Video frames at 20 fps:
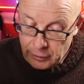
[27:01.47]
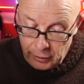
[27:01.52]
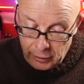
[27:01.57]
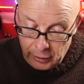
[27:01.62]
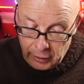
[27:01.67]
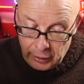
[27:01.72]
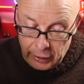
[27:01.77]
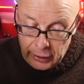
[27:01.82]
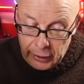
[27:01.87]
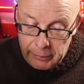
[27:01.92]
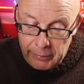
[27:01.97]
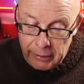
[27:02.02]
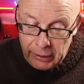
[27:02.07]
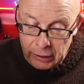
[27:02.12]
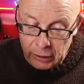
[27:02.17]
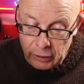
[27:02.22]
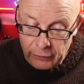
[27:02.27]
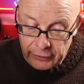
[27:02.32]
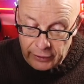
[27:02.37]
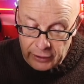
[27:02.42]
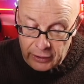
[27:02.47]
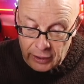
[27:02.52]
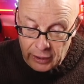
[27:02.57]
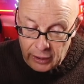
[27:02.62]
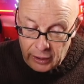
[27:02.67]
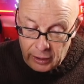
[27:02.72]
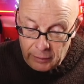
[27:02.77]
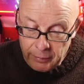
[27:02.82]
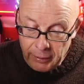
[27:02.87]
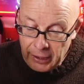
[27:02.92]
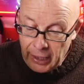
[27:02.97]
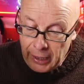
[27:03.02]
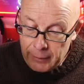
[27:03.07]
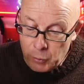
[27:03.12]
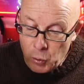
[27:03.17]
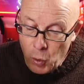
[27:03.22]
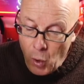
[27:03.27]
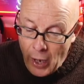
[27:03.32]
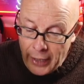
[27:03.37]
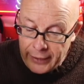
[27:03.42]
In the middle of it, it became
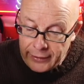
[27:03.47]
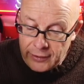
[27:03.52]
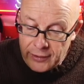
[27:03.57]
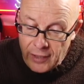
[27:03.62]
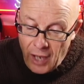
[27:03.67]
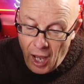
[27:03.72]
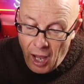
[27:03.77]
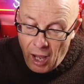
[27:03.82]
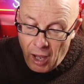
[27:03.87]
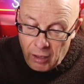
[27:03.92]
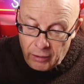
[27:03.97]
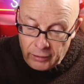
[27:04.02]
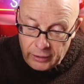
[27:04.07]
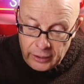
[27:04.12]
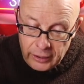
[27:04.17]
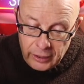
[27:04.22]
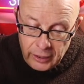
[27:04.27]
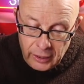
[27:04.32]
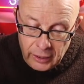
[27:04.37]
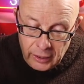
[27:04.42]
quite dark,